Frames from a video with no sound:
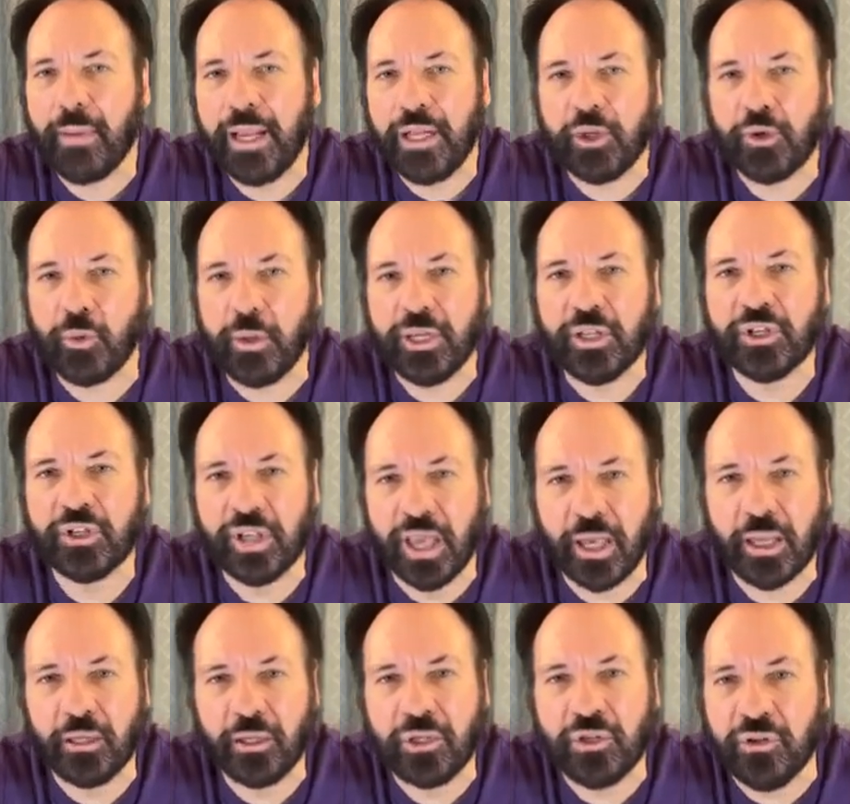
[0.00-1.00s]
May
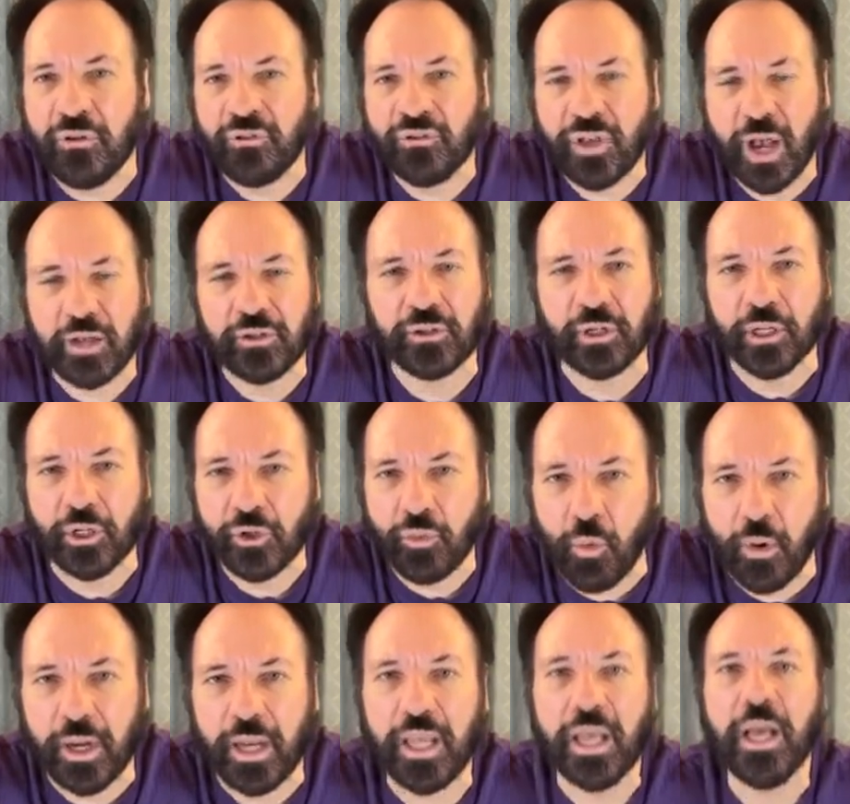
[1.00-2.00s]
22nd,
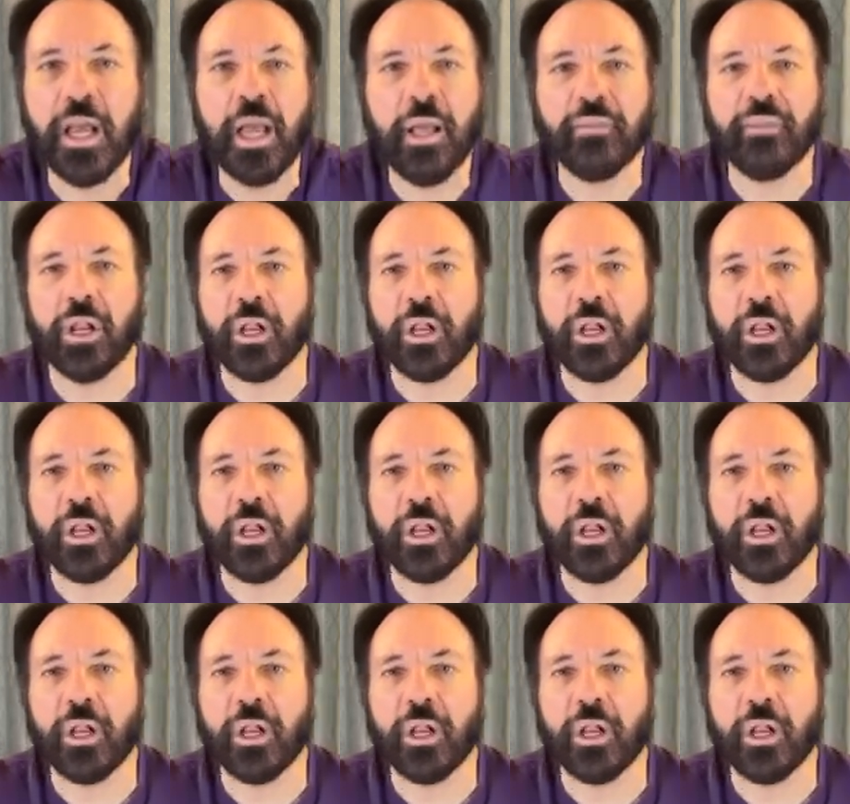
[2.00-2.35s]
2020.